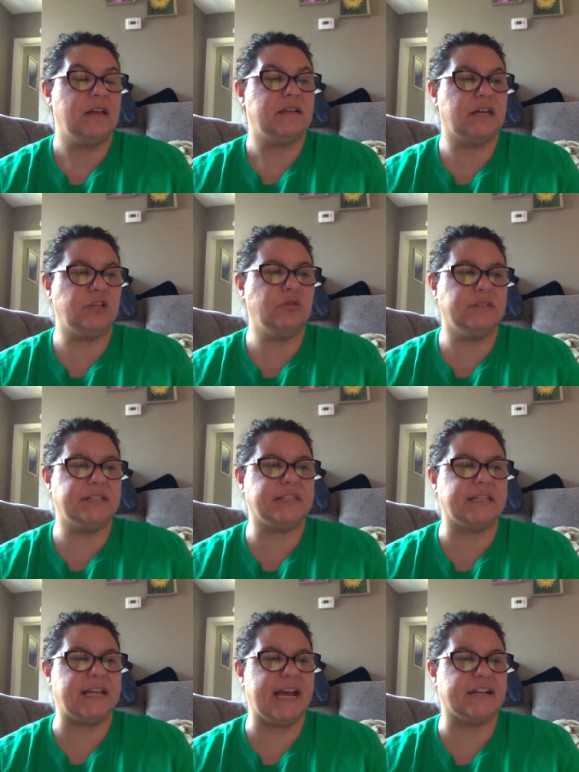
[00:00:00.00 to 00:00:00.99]
Now you
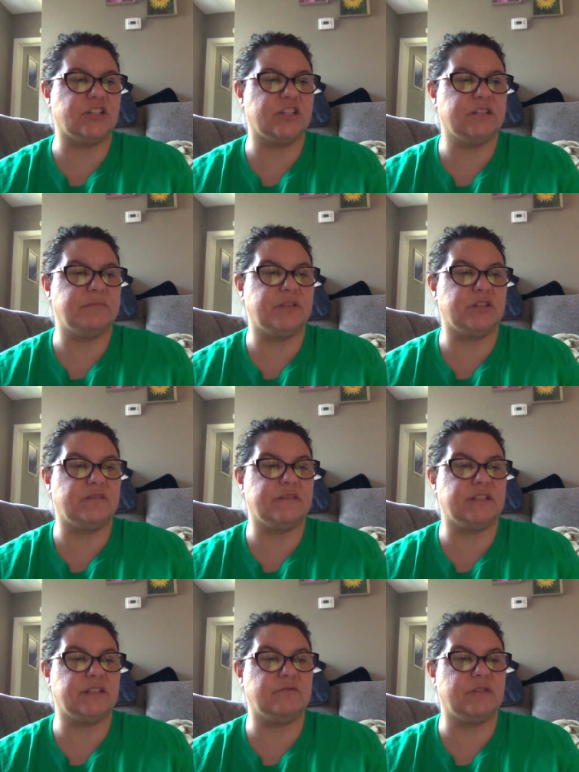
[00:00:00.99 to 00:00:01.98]
listen, Hatcher, Mr.
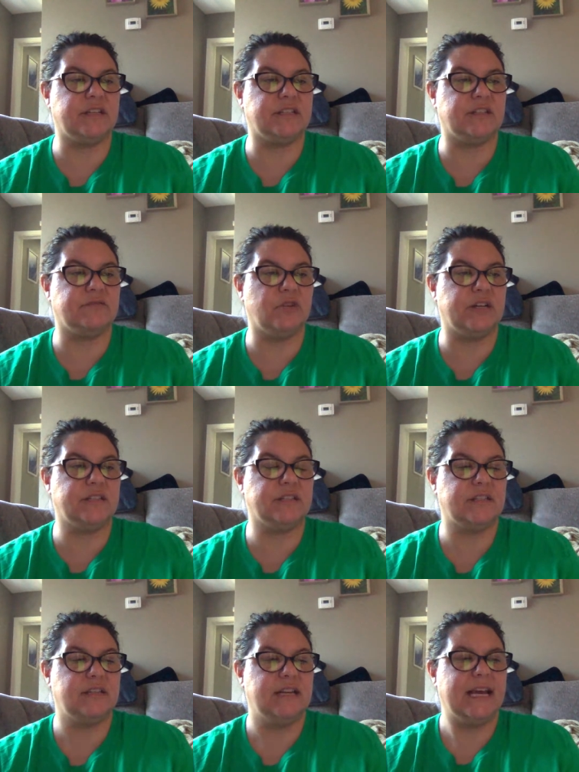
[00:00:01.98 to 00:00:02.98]
Vincent raised his
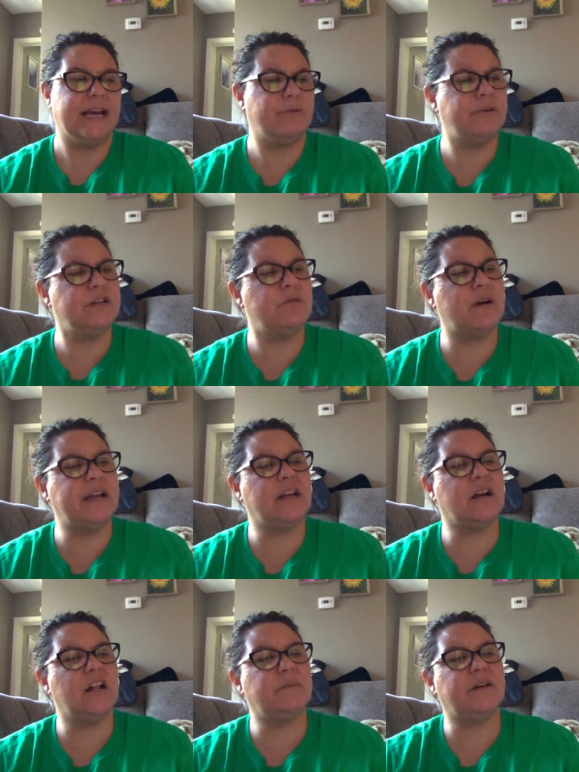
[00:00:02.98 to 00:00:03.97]
voice. I wondered why you
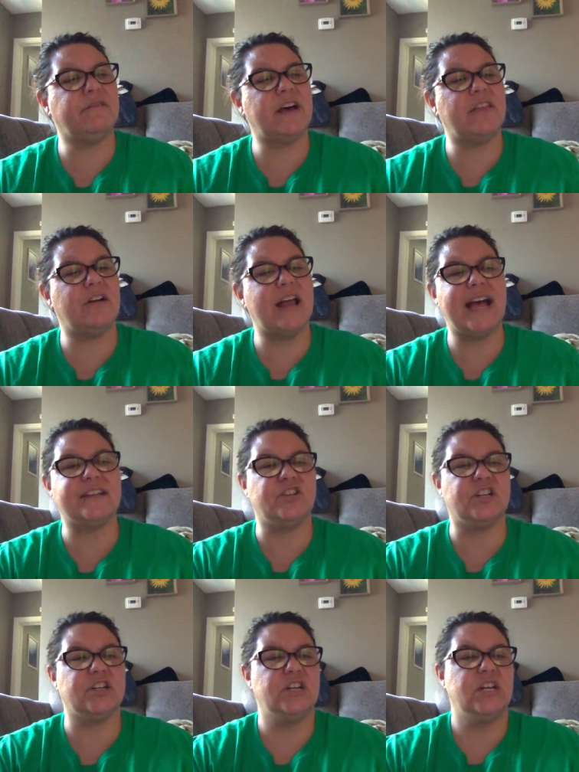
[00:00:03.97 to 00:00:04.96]
called my father
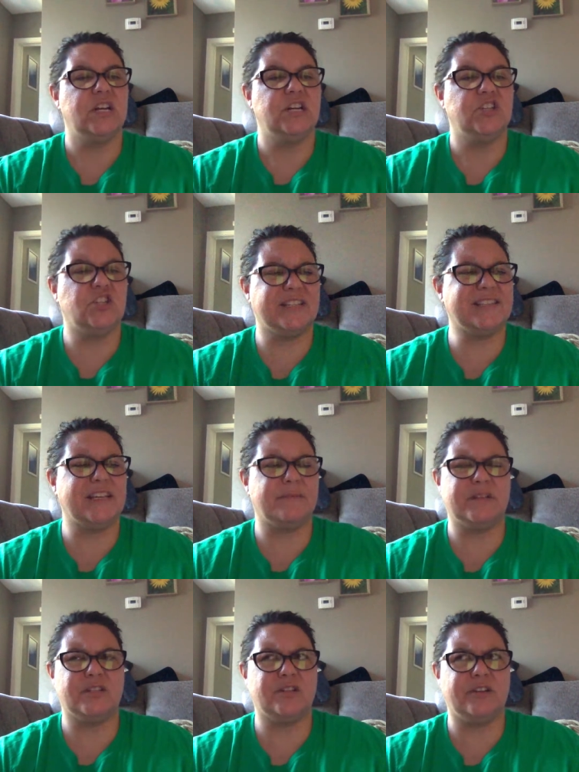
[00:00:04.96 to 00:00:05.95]
Hatcher, just like
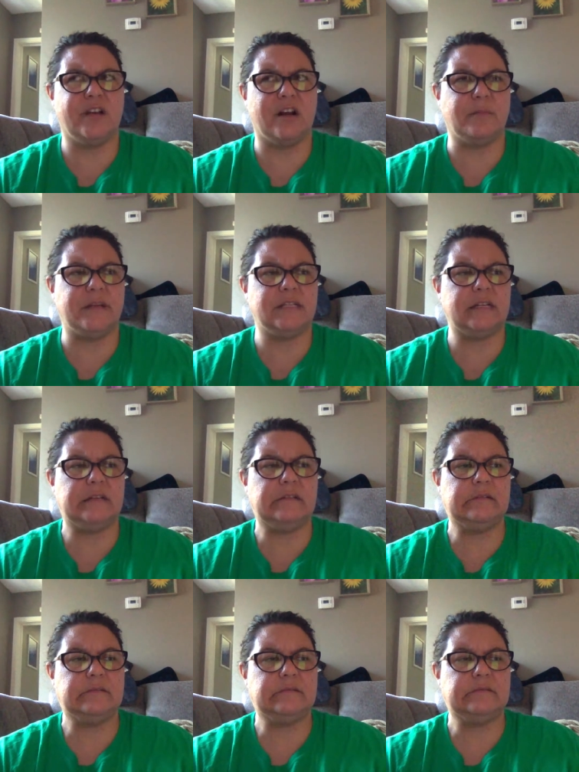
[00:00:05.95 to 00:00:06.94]
Mr. Yarby did.
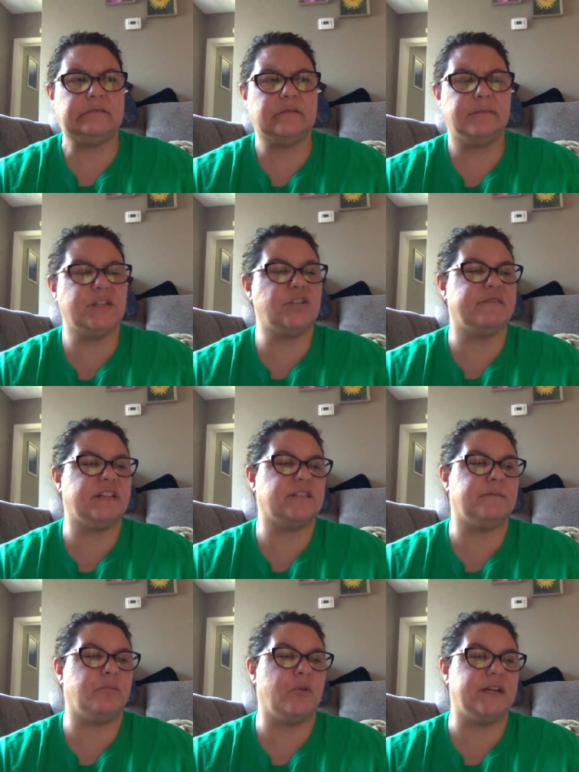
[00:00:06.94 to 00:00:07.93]
Mr.
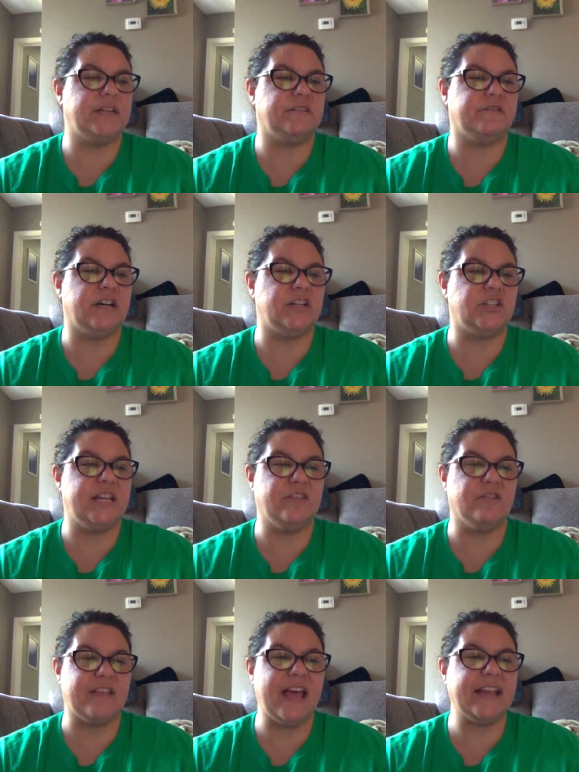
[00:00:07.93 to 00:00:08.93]
Vincent pointed to Fudge.
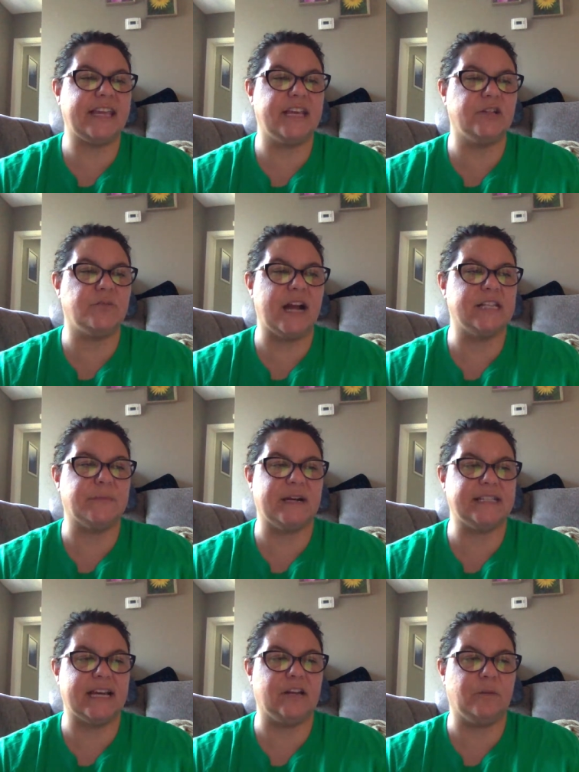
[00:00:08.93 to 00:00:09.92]
Either that kid rides my
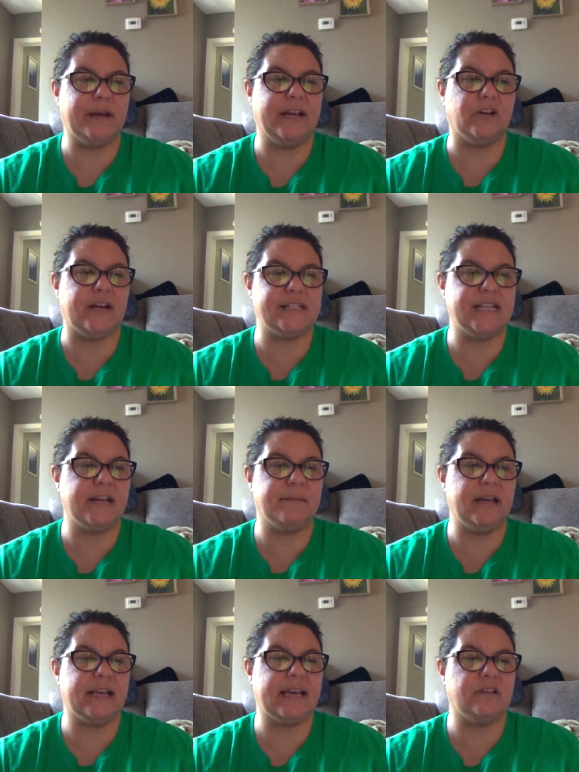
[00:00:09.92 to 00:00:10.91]
toddle bike or I take
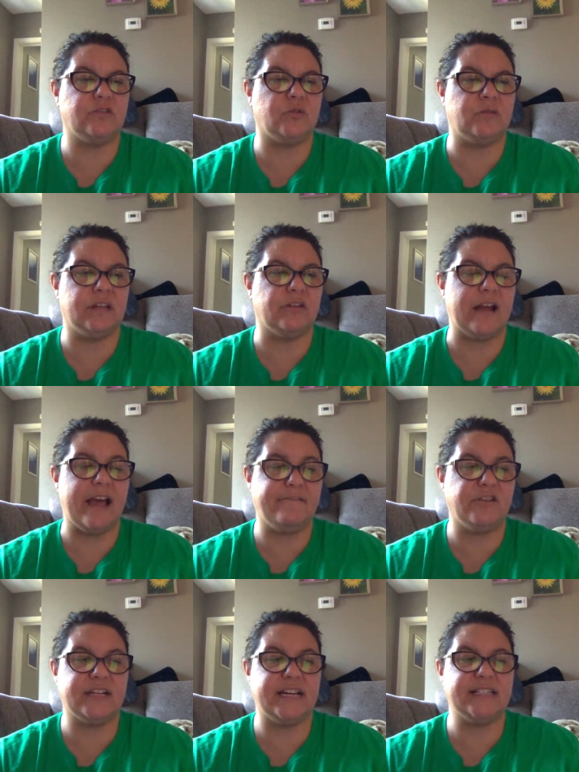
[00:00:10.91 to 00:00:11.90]
my account to another
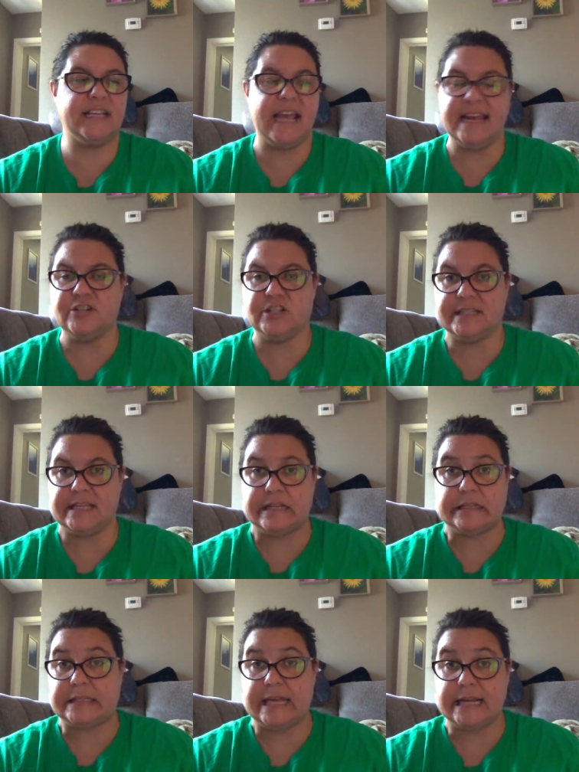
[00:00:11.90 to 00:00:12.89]
advertising agency.
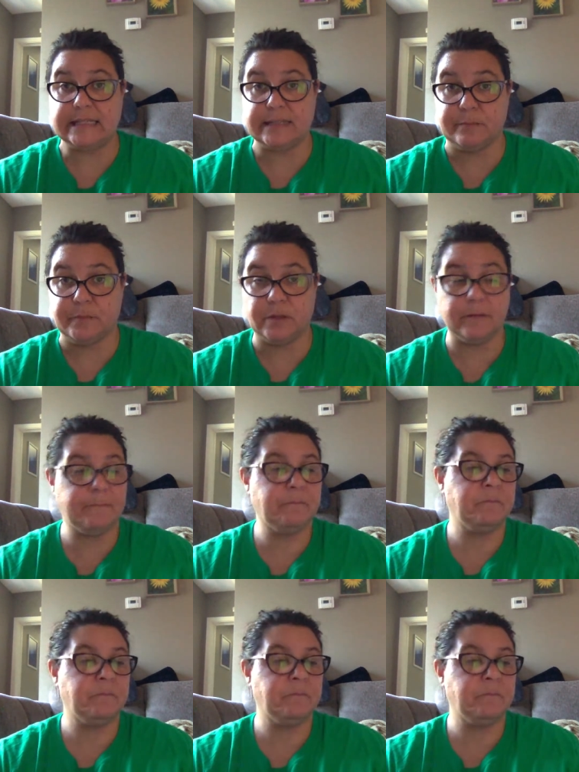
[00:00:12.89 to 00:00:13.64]
It's that simple.